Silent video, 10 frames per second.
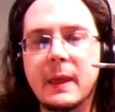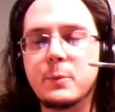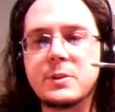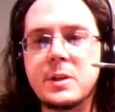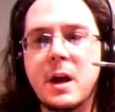
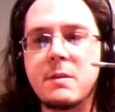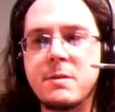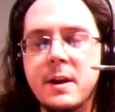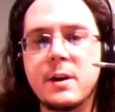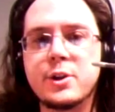It was
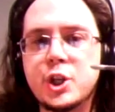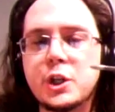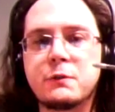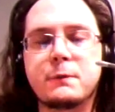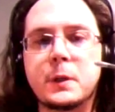not there
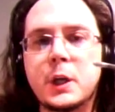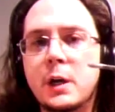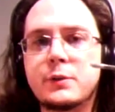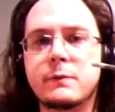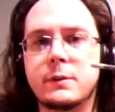just for
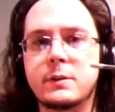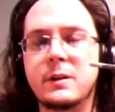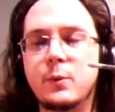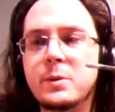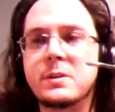
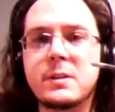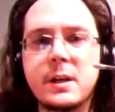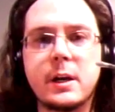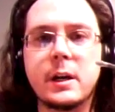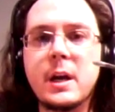controversy. It wasn't
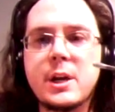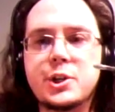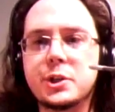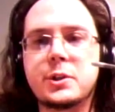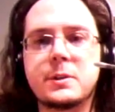there
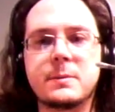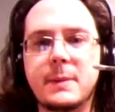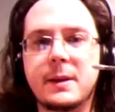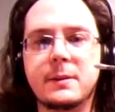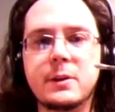just to
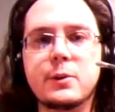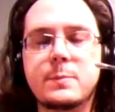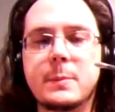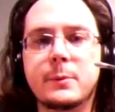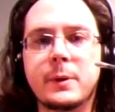make the
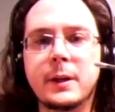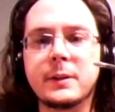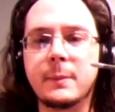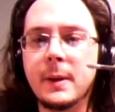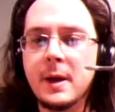news people
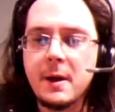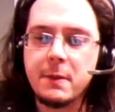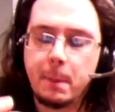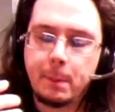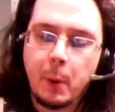riled up.
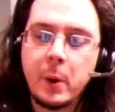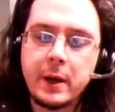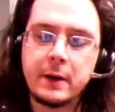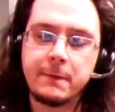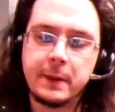The
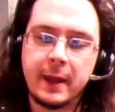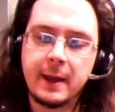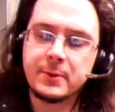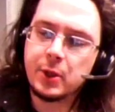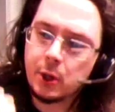point of the
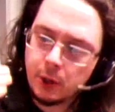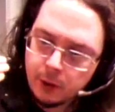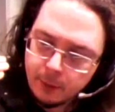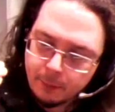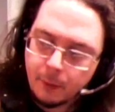games, the
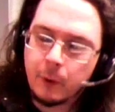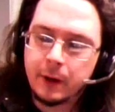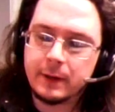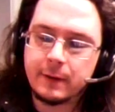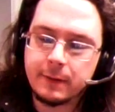whole
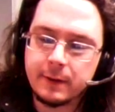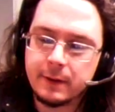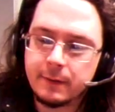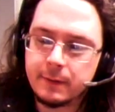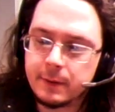point of the
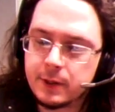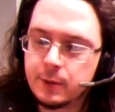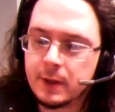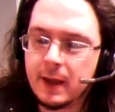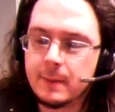of the
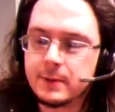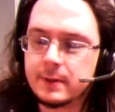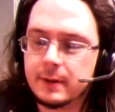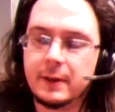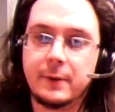two
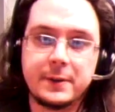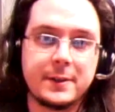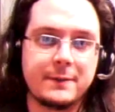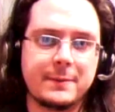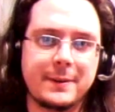games, uh, you know,
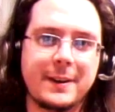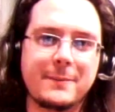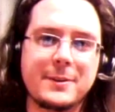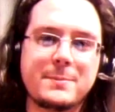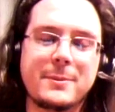aside from the
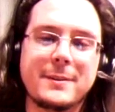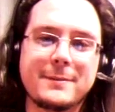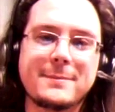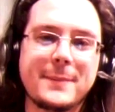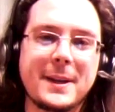obvious point
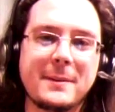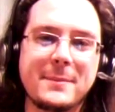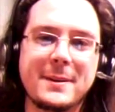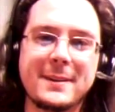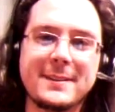of making
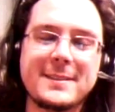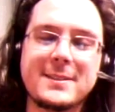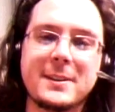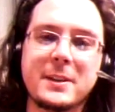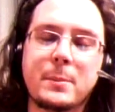money and
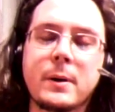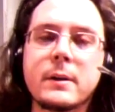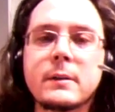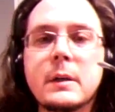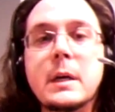selling the
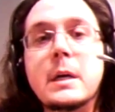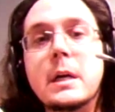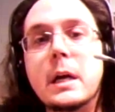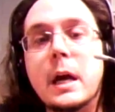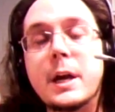product,
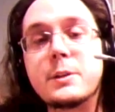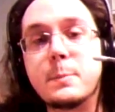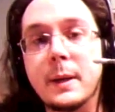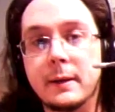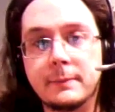has
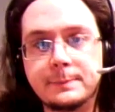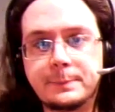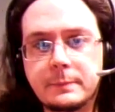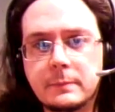been